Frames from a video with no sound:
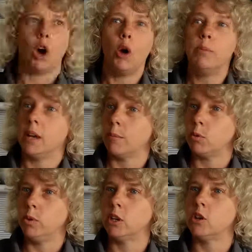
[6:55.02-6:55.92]
Opening up
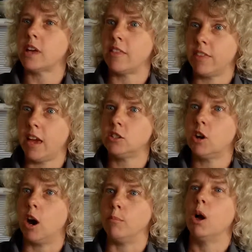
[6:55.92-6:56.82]
the windows at that
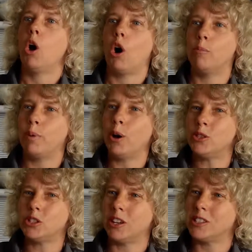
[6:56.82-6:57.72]
time, on
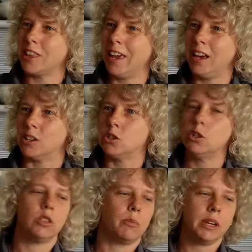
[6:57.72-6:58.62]
both sides of the house
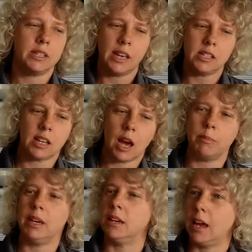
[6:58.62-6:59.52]
too. The breeze has to
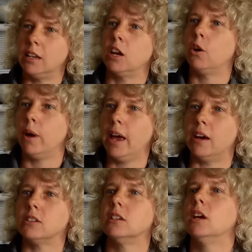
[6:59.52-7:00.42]
come in and go
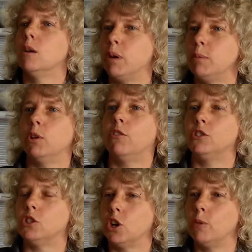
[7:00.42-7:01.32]
out, and people
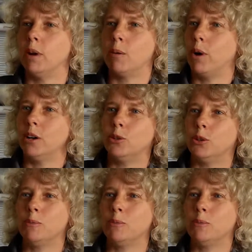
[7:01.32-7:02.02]
often just open up one door.